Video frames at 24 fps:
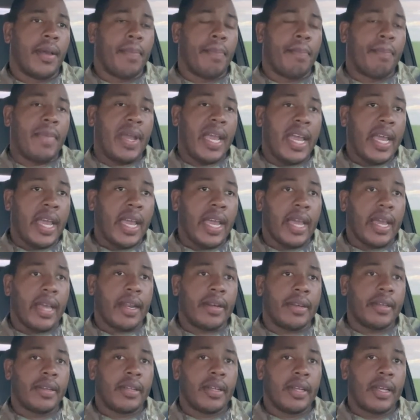man,
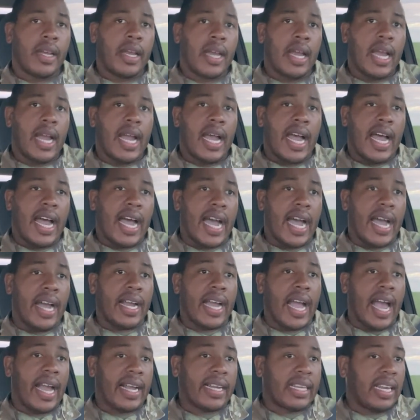I,
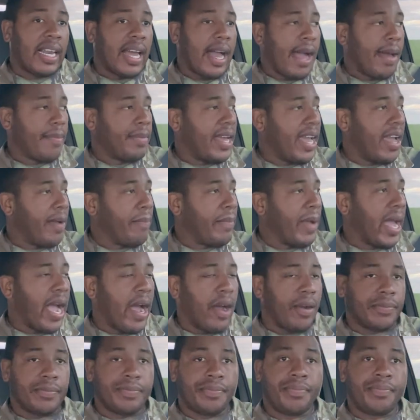I climbed that
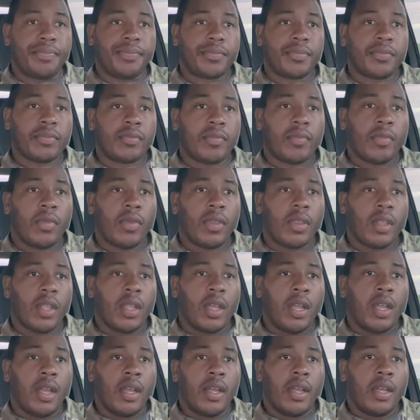mountain
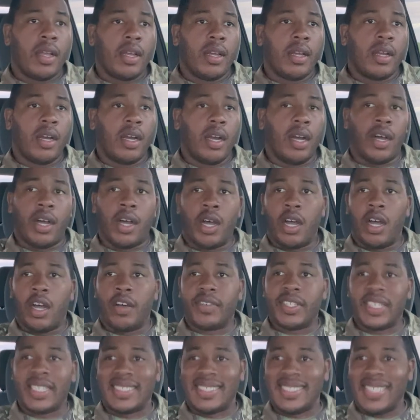
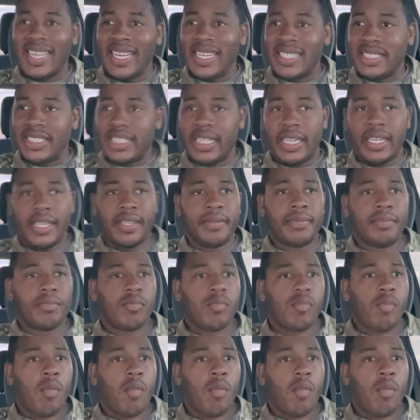of attention,